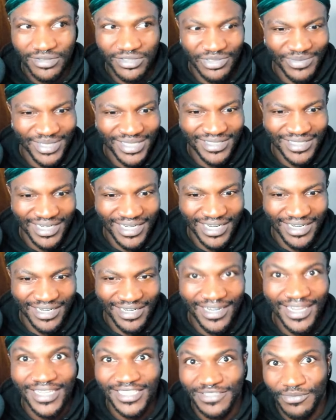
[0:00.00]
So basically
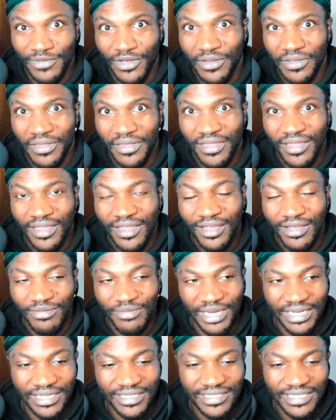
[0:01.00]
next month,
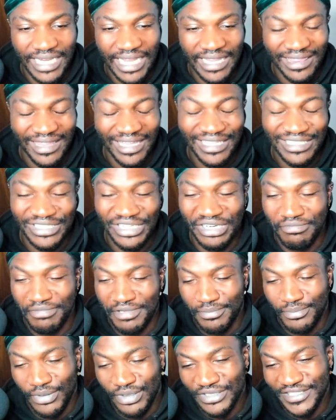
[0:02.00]
which I think is going to be
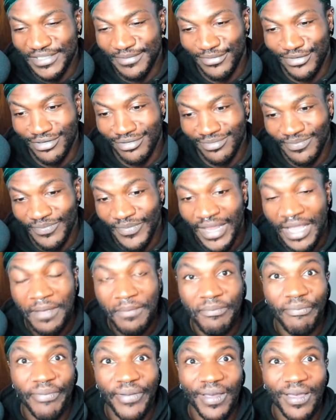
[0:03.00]
impossible.
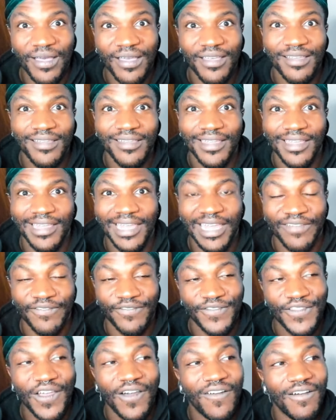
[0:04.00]
But
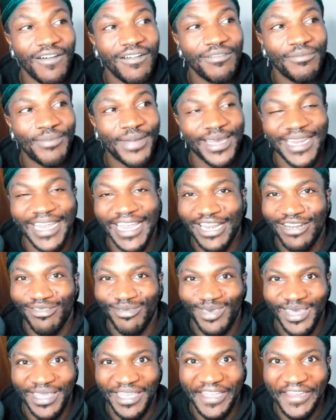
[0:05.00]
if not by the end
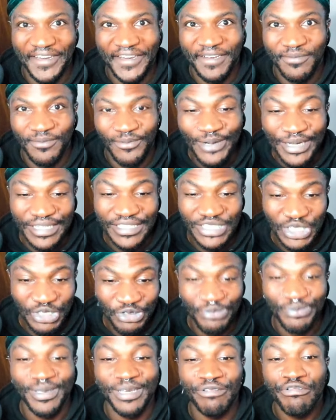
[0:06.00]
of the year, which it
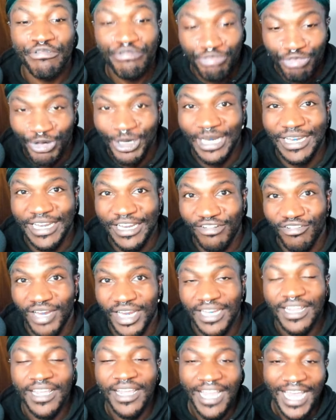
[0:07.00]
would be really
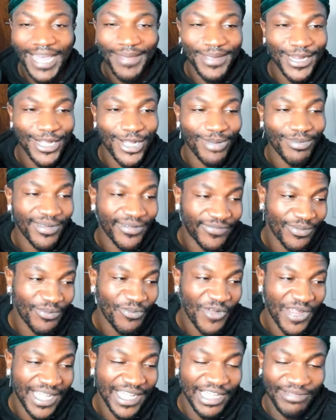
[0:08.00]
great. I mean, coming from
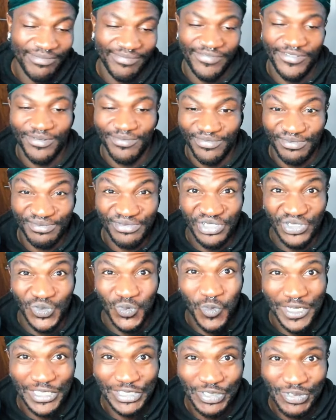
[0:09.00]
where I come from just
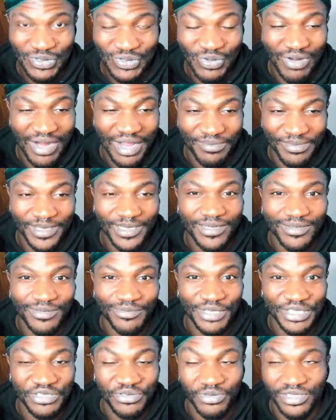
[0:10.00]
one subscriber,
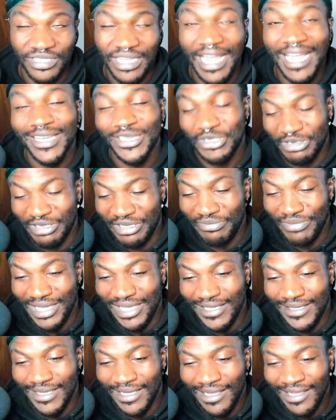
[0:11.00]
which was actually
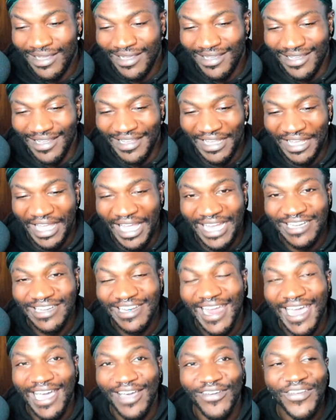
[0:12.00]
me, and
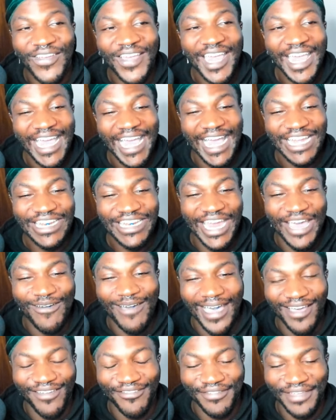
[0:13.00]
now
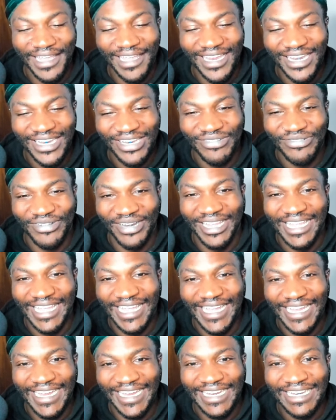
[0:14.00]
having
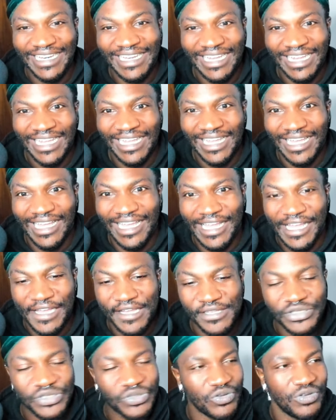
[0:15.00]
freaking
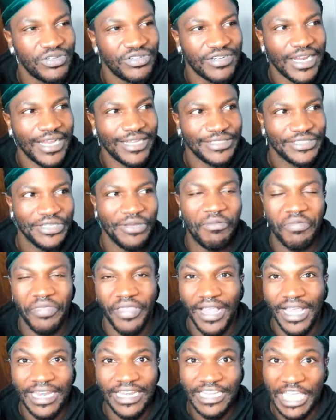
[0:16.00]
200 and
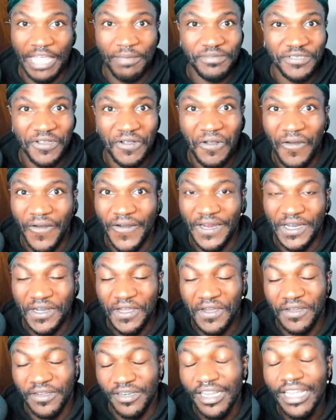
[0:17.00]
something, and it keeps on going
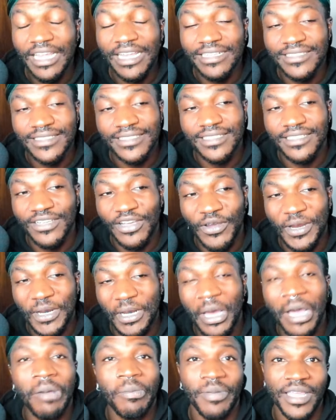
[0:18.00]
on. It's going
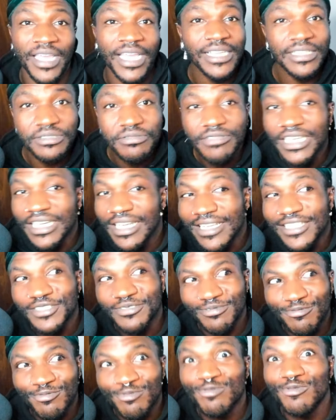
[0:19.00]
up. It's
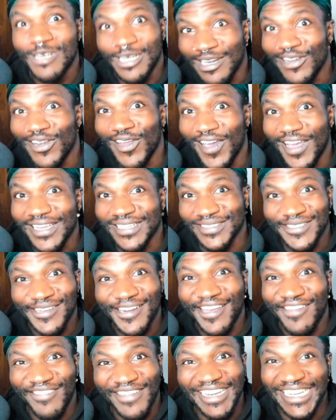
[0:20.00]
really nice. You
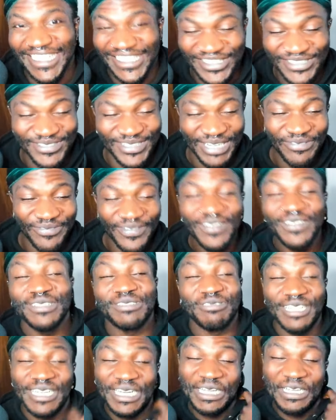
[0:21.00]
know what I mean? It
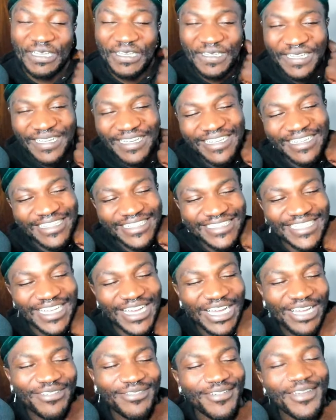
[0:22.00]
feels really good.
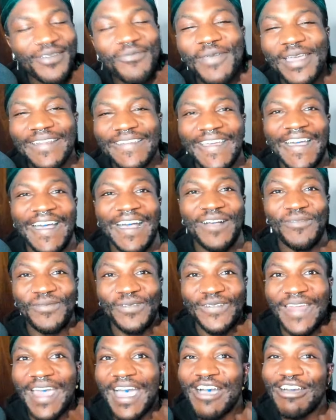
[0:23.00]
So if we can make that
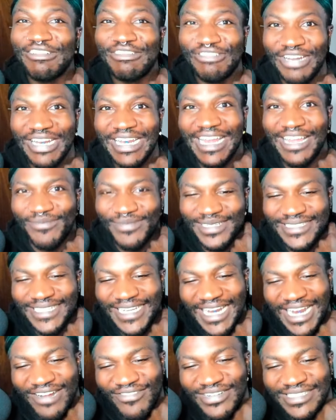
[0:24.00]
happen, I would really
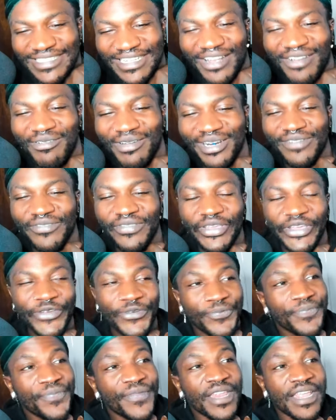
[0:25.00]
appreciate every single one of you.